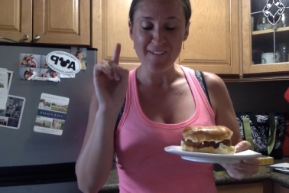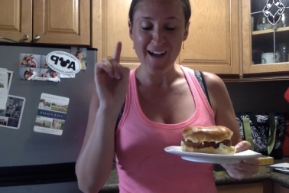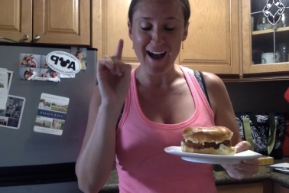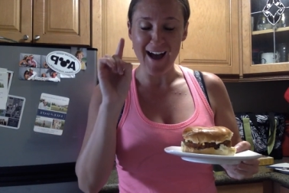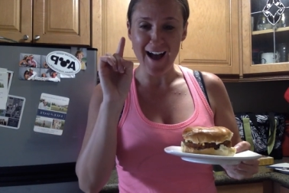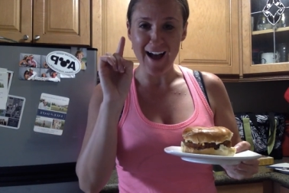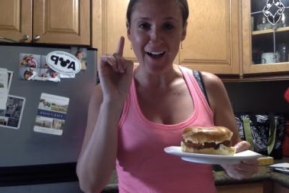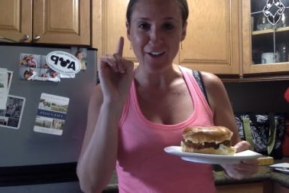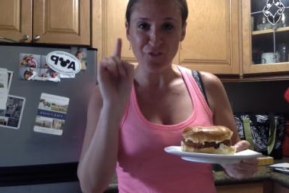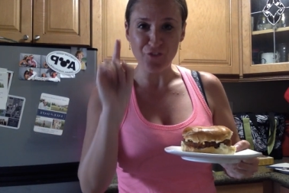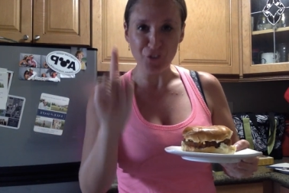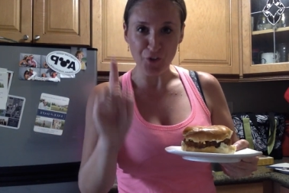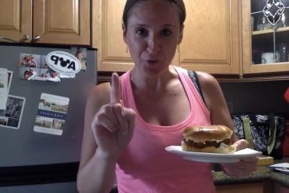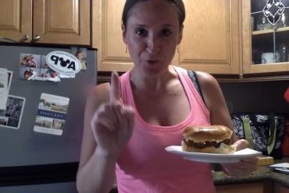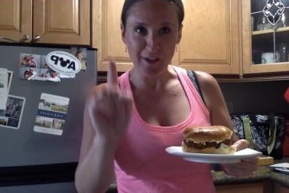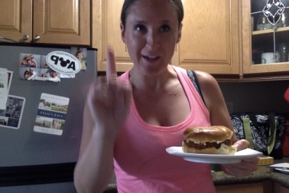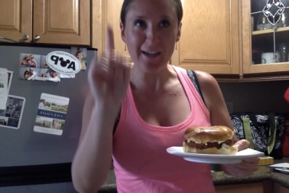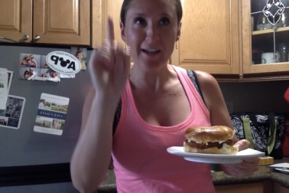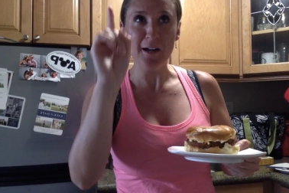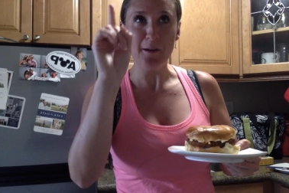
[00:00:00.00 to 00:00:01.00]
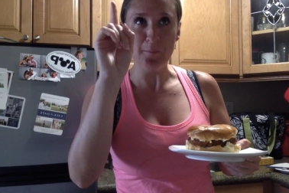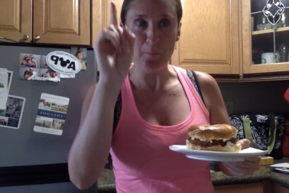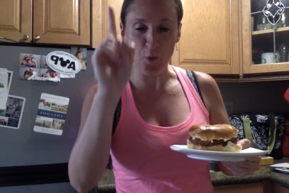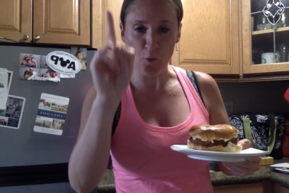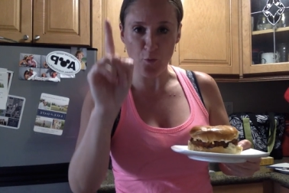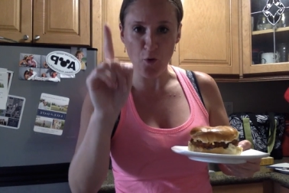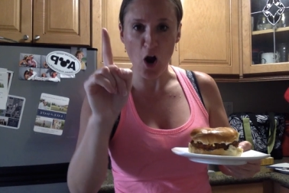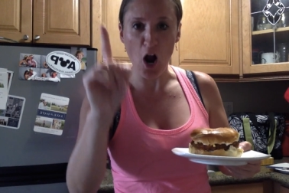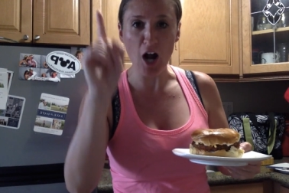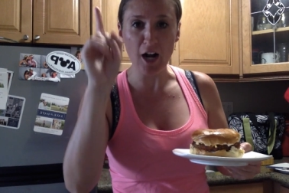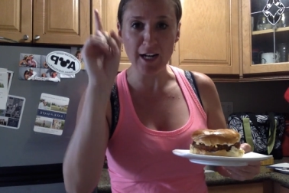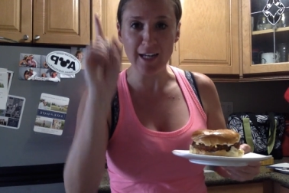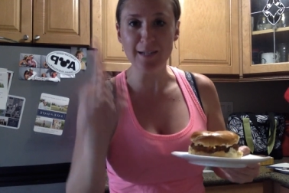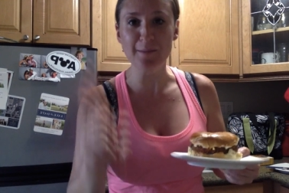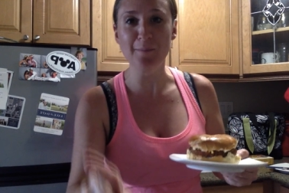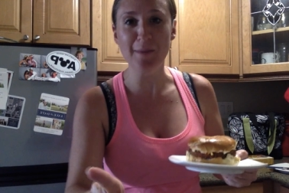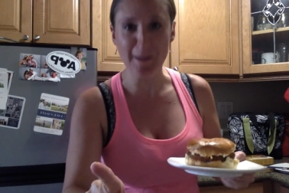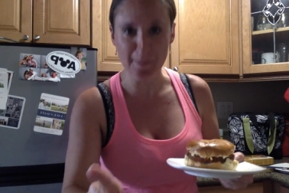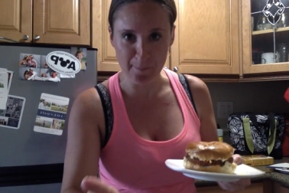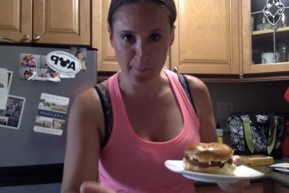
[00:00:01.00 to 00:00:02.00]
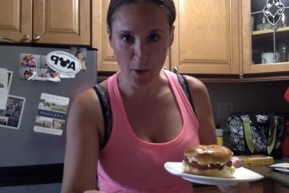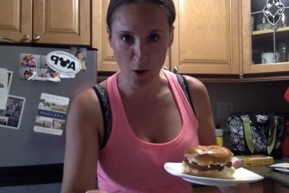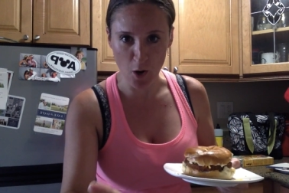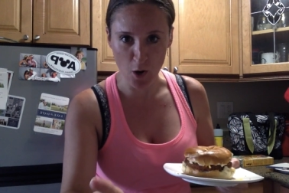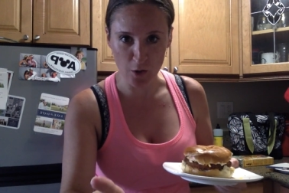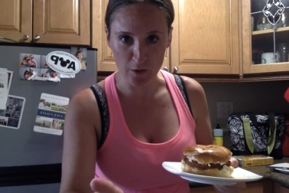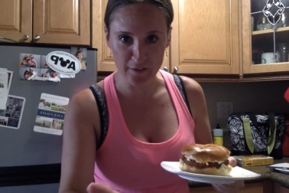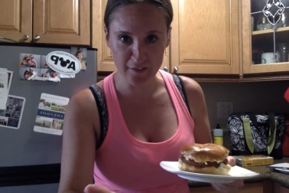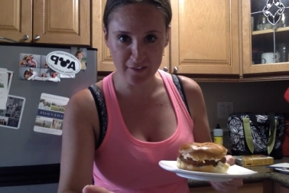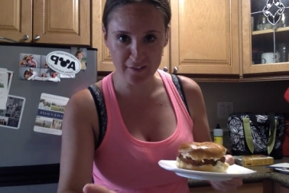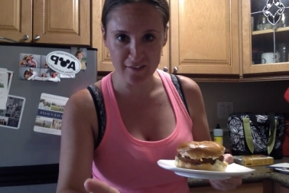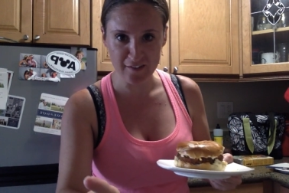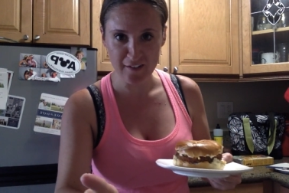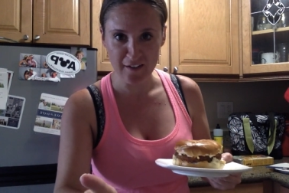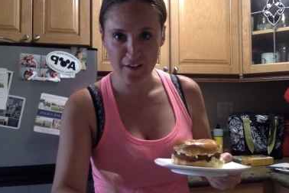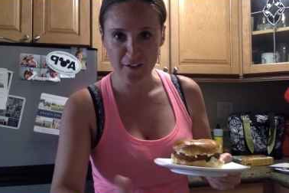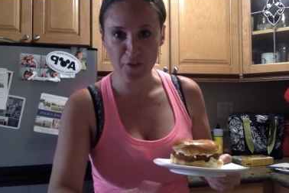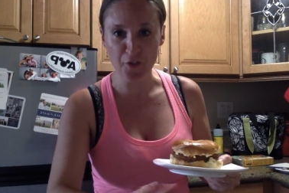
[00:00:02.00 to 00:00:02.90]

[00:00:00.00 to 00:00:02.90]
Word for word: uh, turkey Moroccan meatballs.